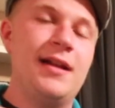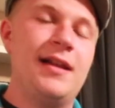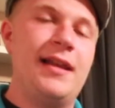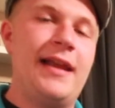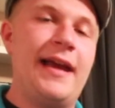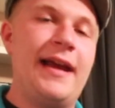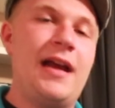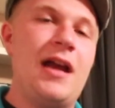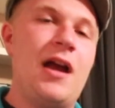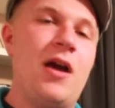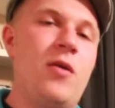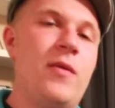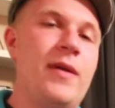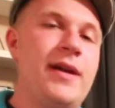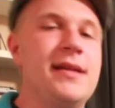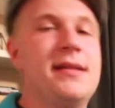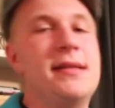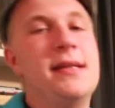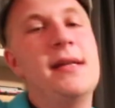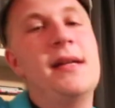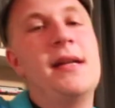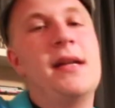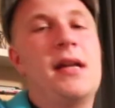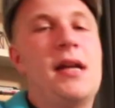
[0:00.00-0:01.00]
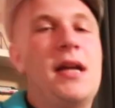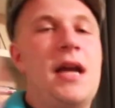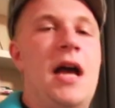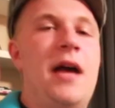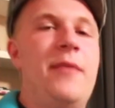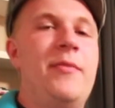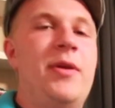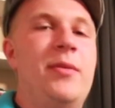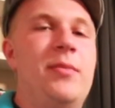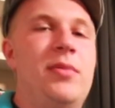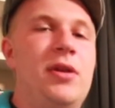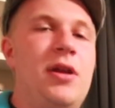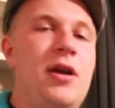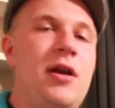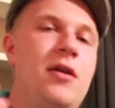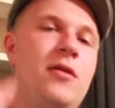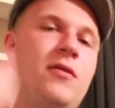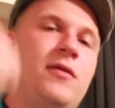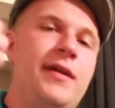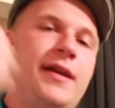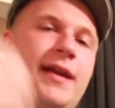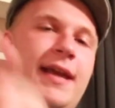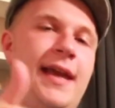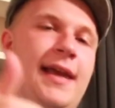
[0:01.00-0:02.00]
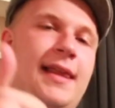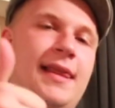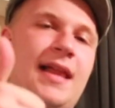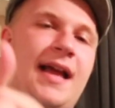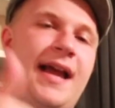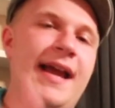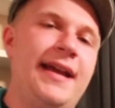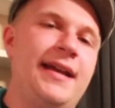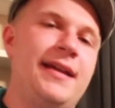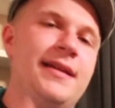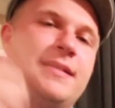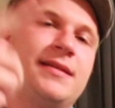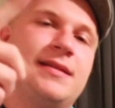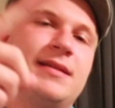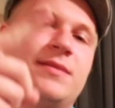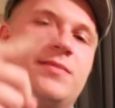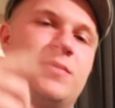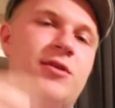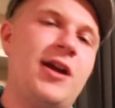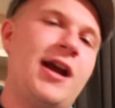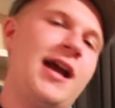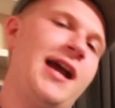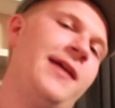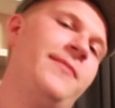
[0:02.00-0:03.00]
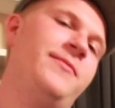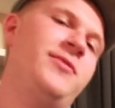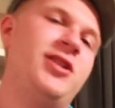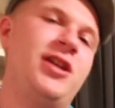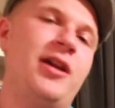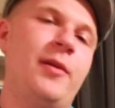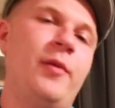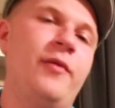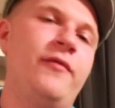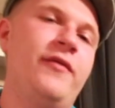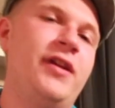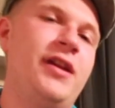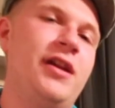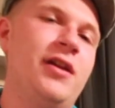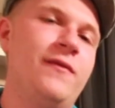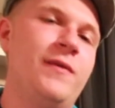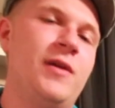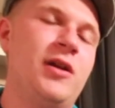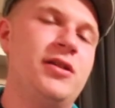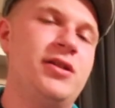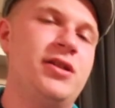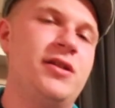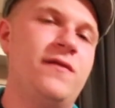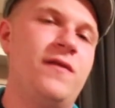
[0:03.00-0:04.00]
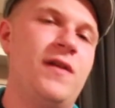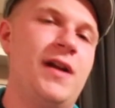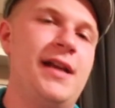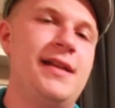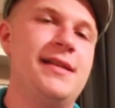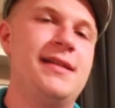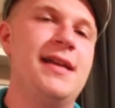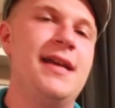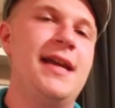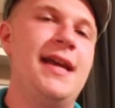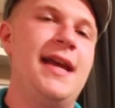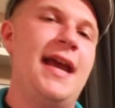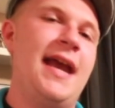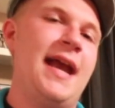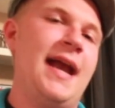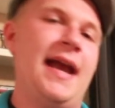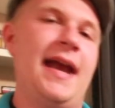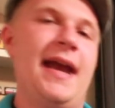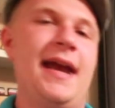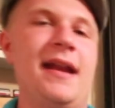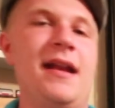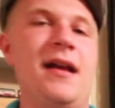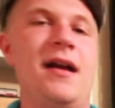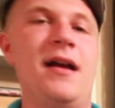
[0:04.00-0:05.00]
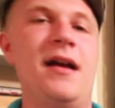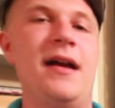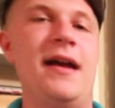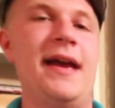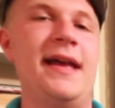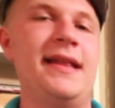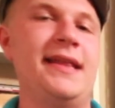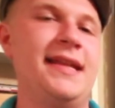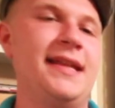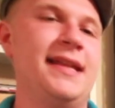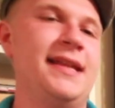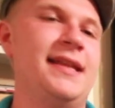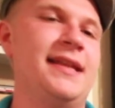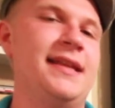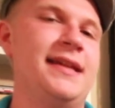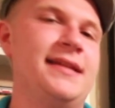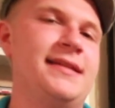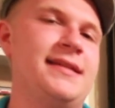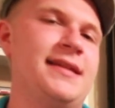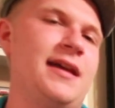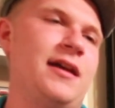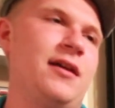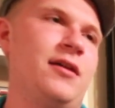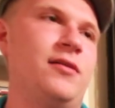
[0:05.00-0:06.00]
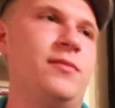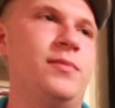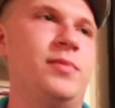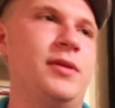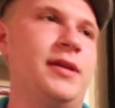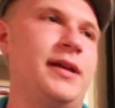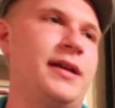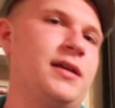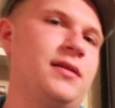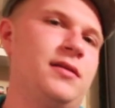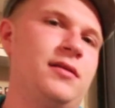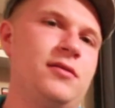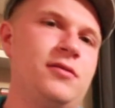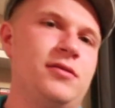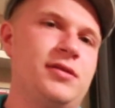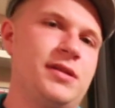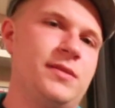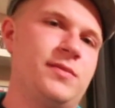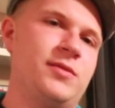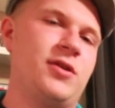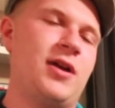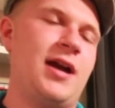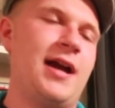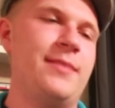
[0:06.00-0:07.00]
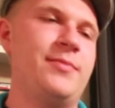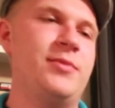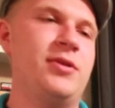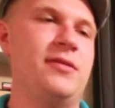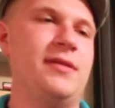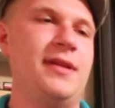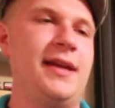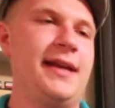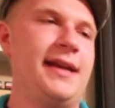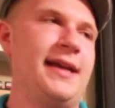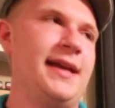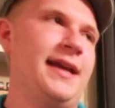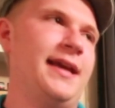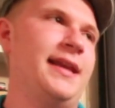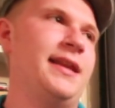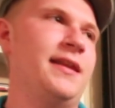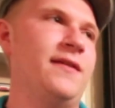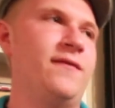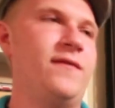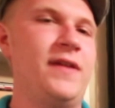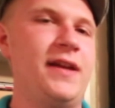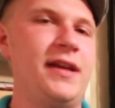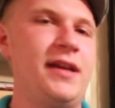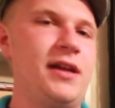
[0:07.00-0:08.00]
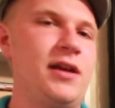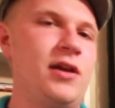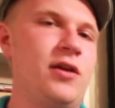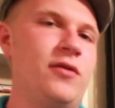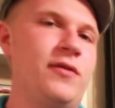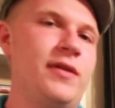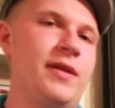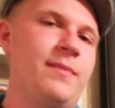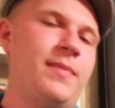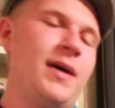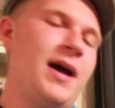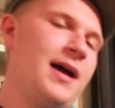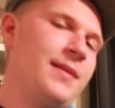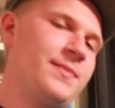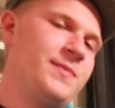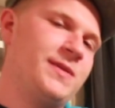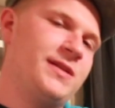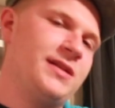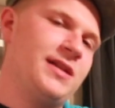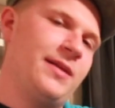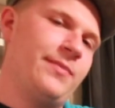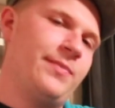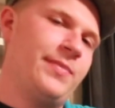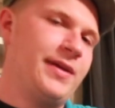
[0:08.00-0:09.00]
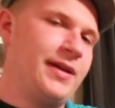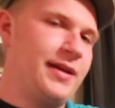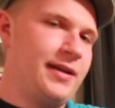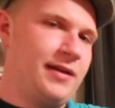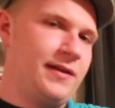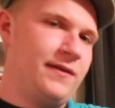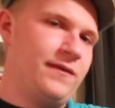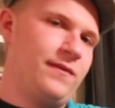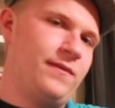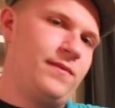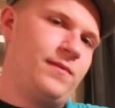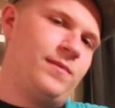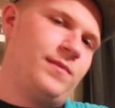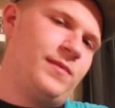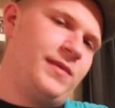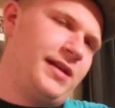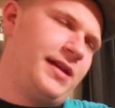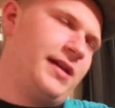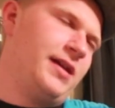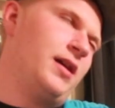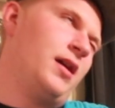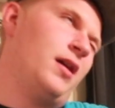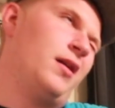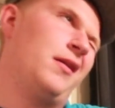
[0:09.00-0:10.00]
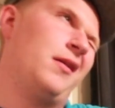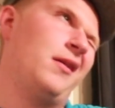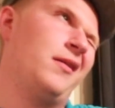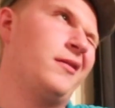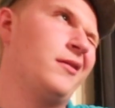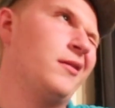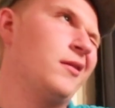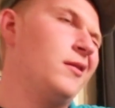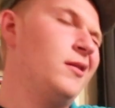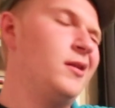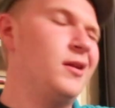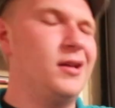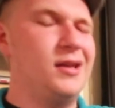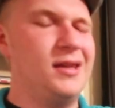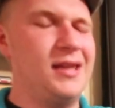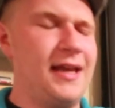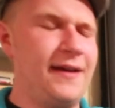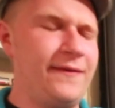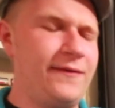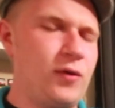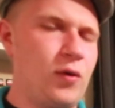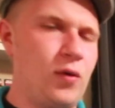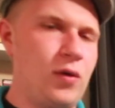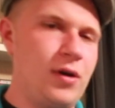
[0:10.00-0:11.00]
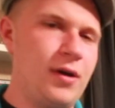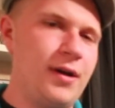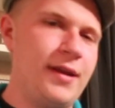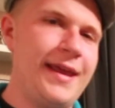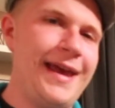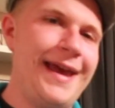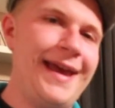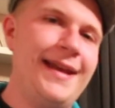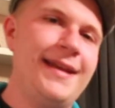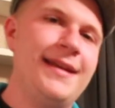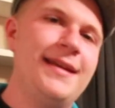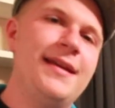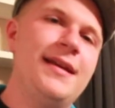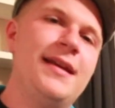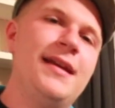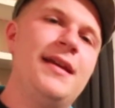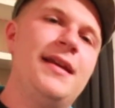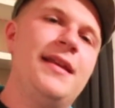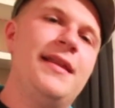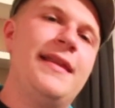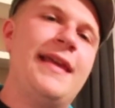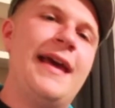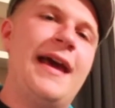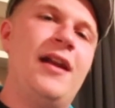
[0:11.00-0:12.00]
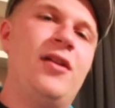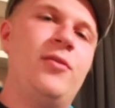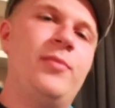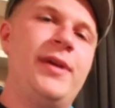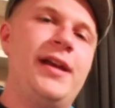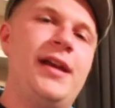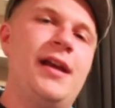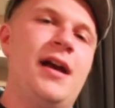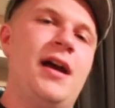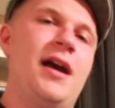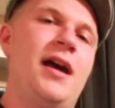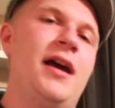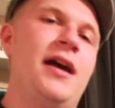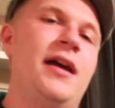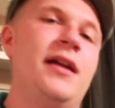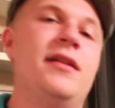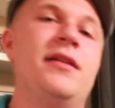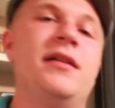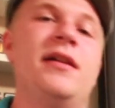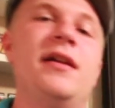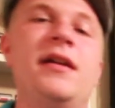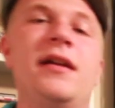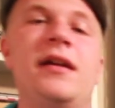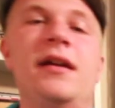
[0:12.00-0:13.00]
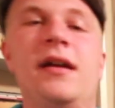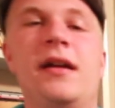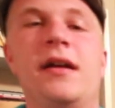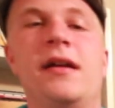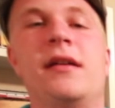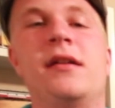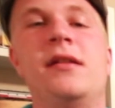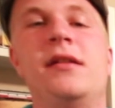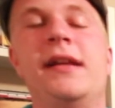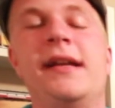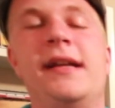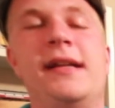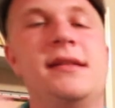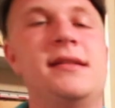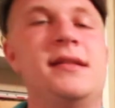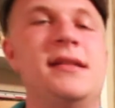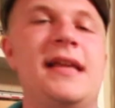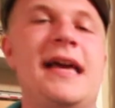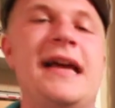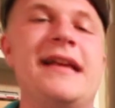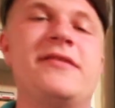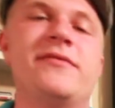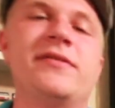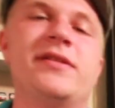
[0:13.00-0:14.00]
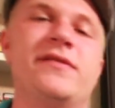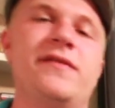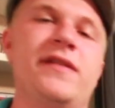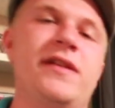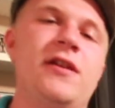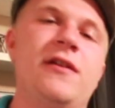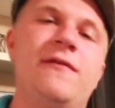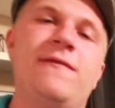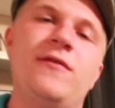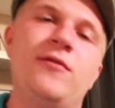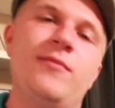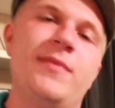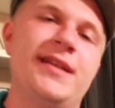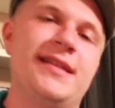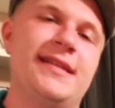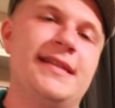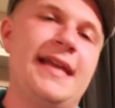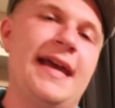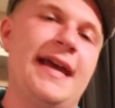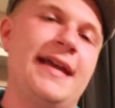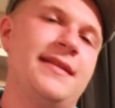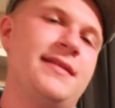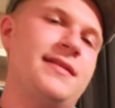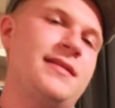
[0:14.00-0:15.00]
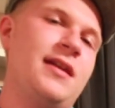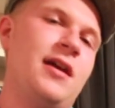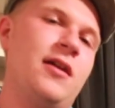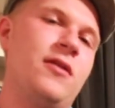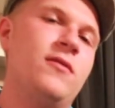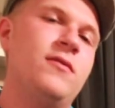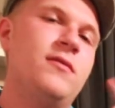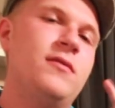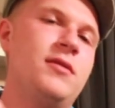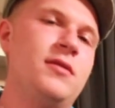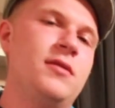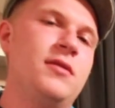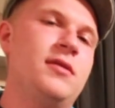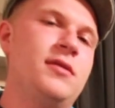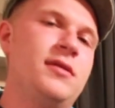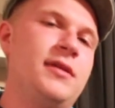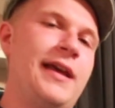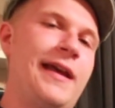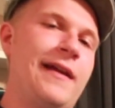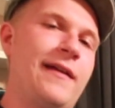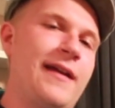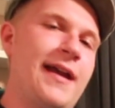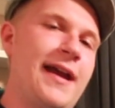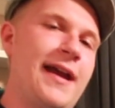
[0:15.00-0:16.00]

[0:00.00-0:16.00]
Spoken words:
Like always, comment below, hit like, subscribe, share my video amongst your friends, and at the end of this I'll put like a little subscribe to link, and the video that pops up in the left corner of that'll be a click to last week's video if you missed that. So later